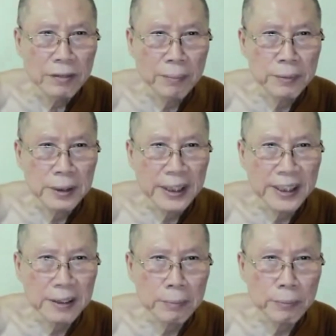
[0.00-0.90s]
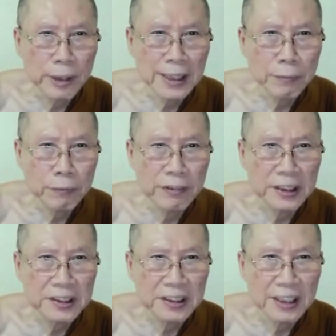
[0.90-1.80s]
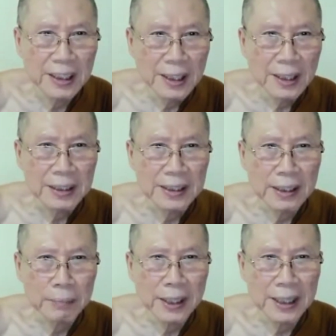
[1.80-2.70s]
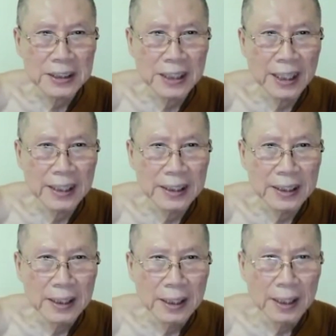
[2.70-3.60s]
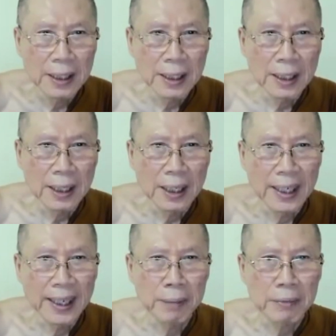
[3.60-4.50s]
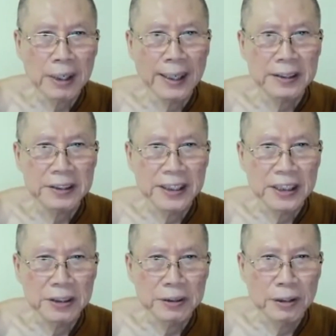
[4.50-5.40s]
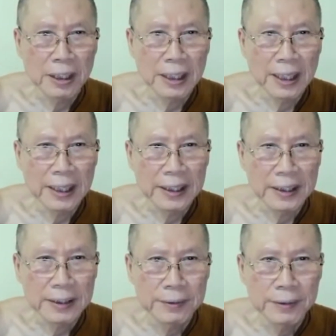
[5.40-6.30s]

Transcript: From Gig Bradwurst, dear Ajahn, I am glad seeing you online.